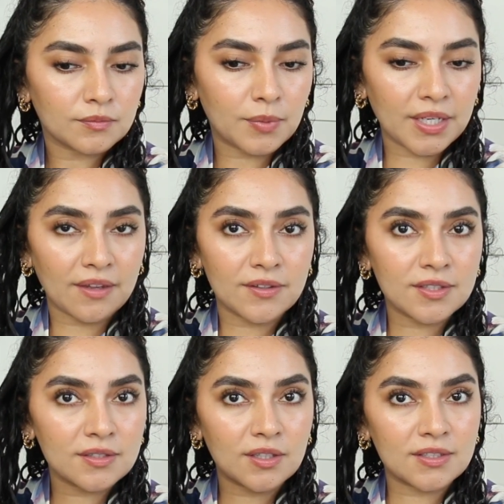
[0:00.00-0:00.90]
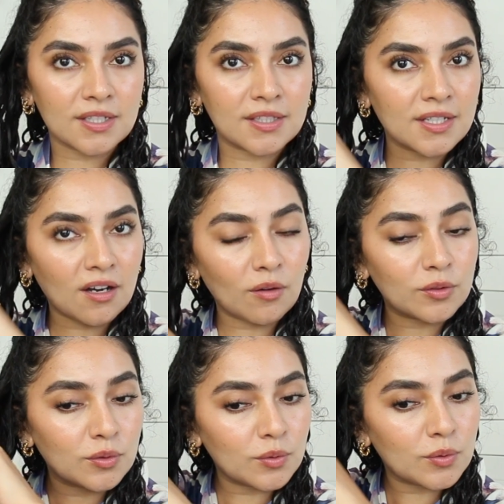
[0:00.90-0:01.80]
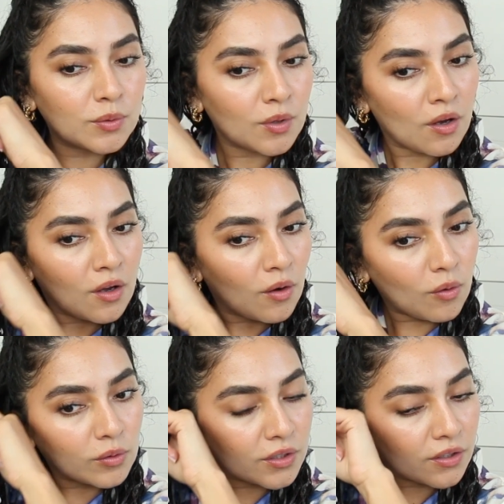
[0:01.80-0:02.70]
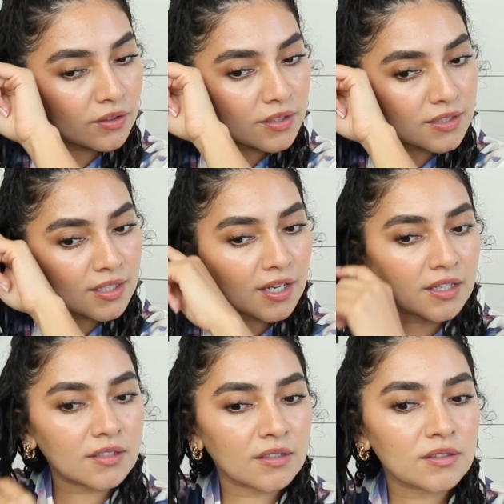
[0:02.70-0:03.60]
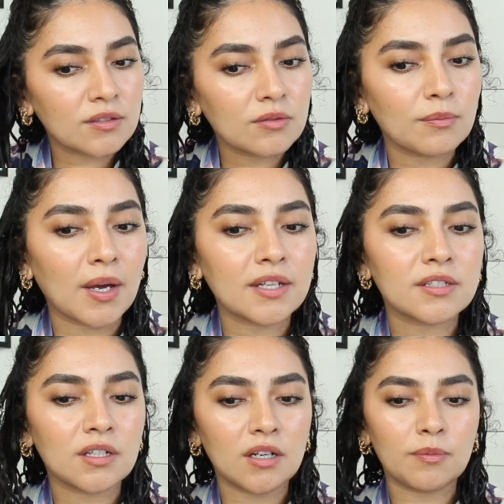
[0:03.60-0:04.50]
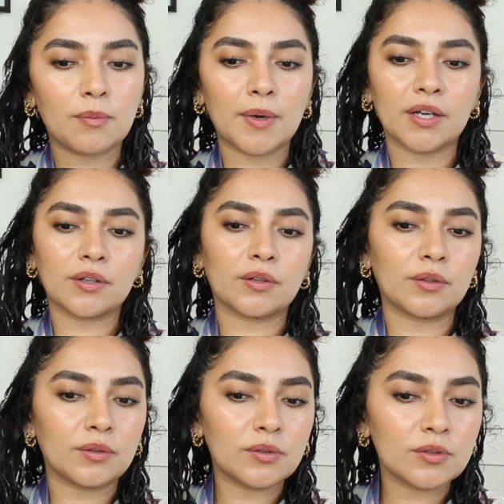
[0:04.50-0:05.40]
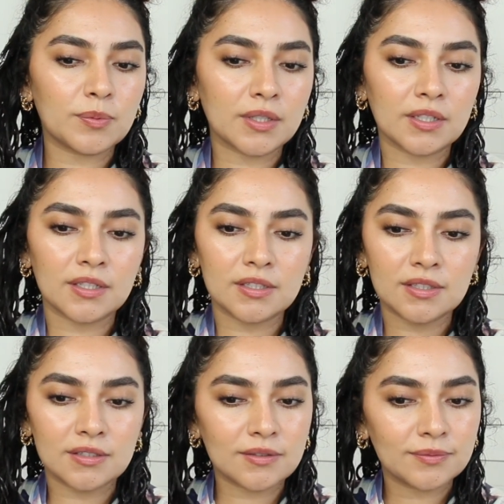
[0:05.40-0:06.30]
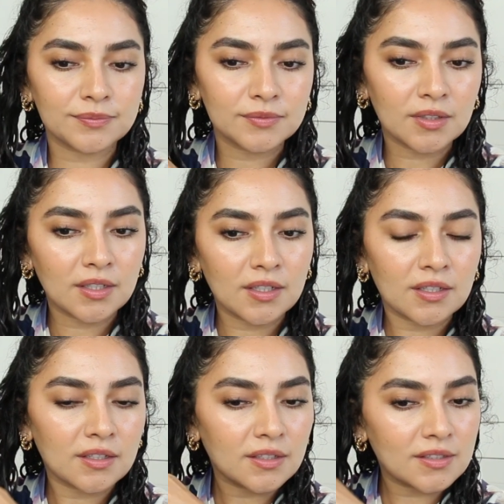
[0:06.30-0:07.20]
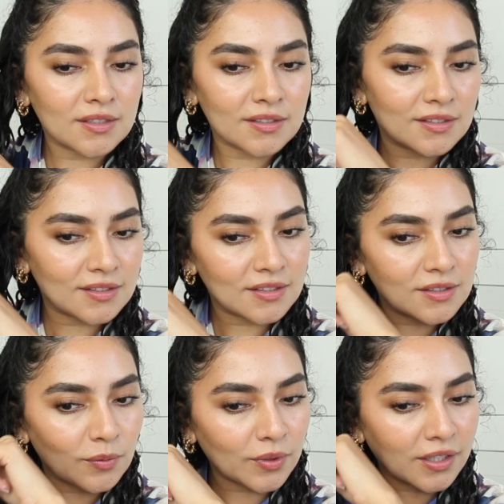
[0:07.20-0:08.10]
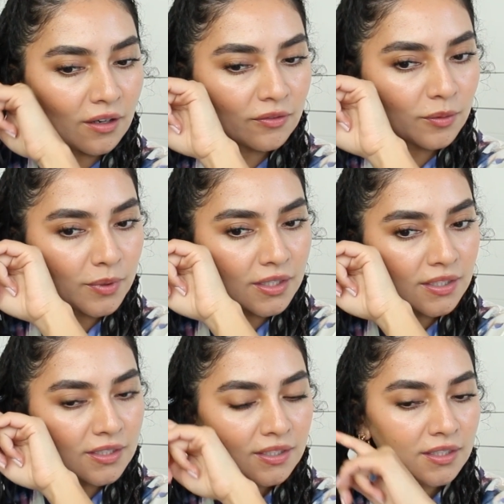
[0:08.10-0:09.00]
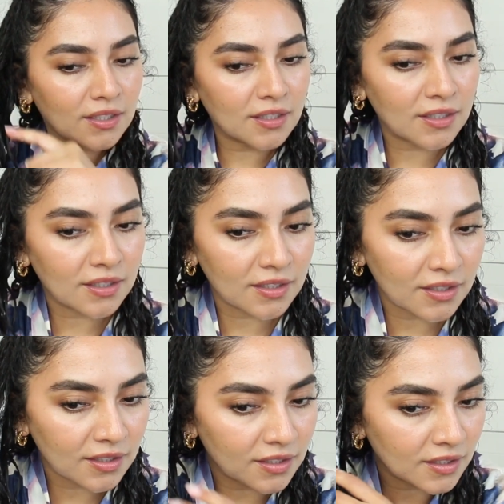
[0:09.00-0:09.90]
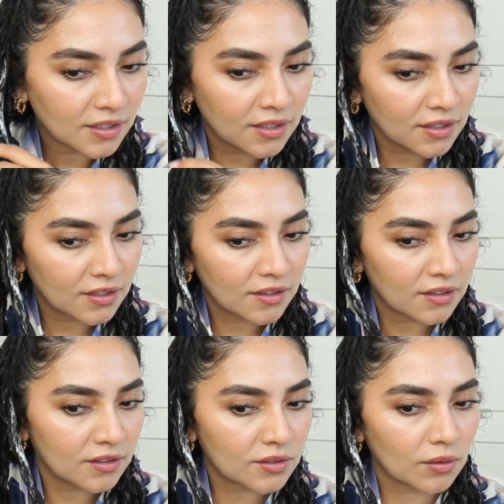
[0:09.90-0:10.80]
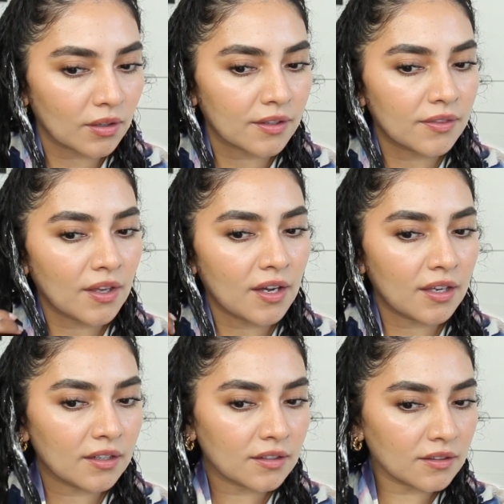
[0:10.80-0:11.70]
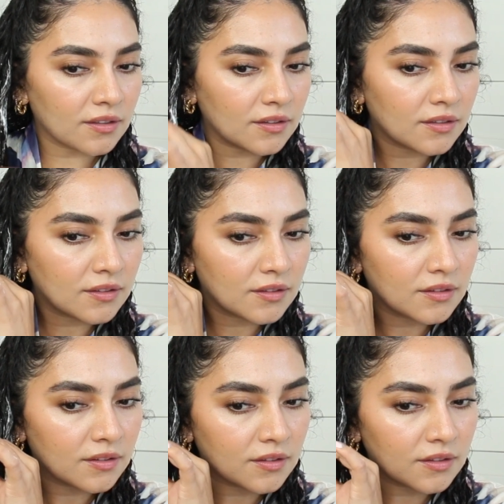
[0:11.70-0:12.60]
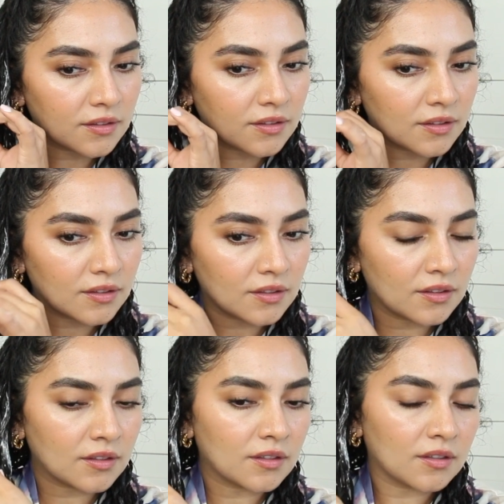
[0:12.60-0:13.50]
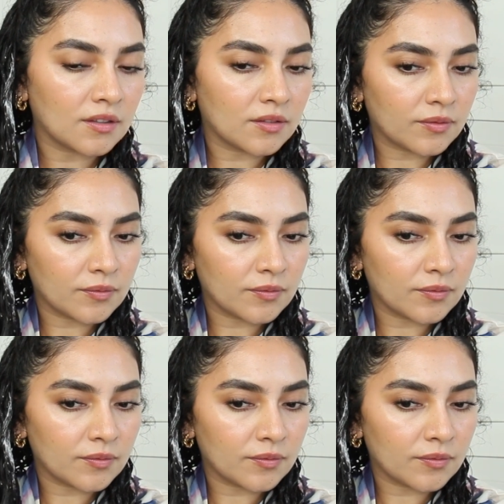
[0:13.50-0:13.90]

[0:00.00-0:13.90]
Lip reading: But yeah, this is the technique I'll do only on this side just to match up my curls. So it's literally only that little section that I'm actually working on that is like kind of dry and my curl pattern is kind of like weird.